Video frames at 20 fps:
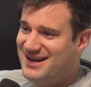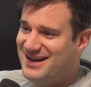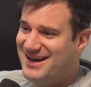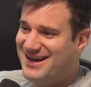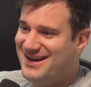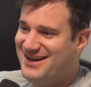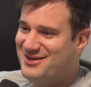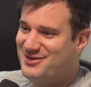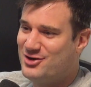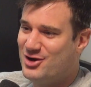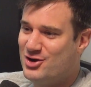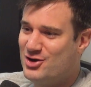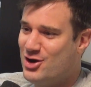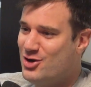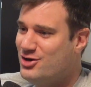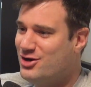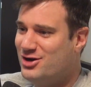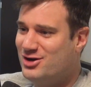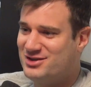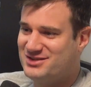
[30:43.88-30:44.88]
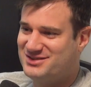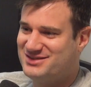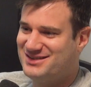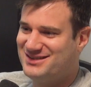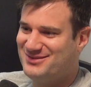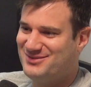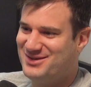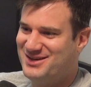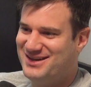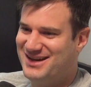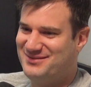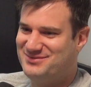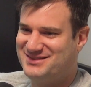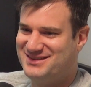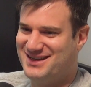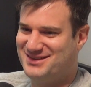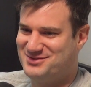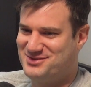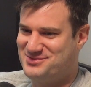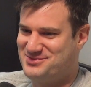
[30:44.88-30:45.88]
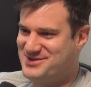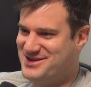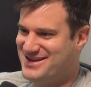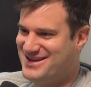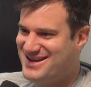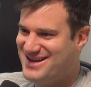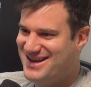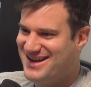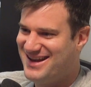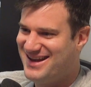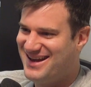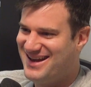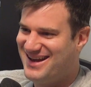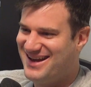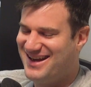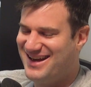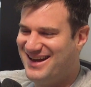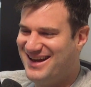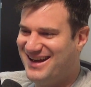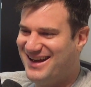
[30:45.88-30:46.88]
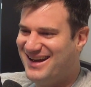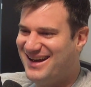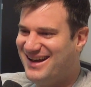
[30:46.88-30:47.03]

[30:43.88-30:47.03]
Yeah. no, no, no girls sex was having have sex with me. And you had two